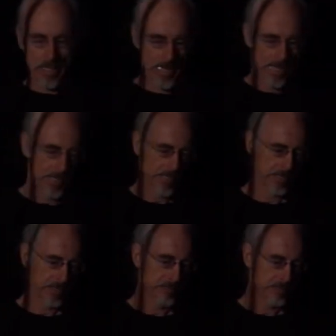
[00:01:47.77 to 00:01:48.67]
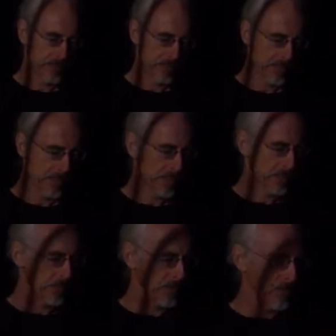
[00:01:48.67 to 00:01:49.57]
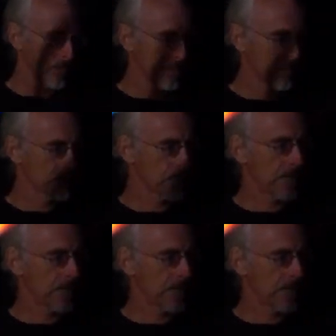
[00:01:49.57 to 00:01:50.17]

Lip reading: and if we continue, you'll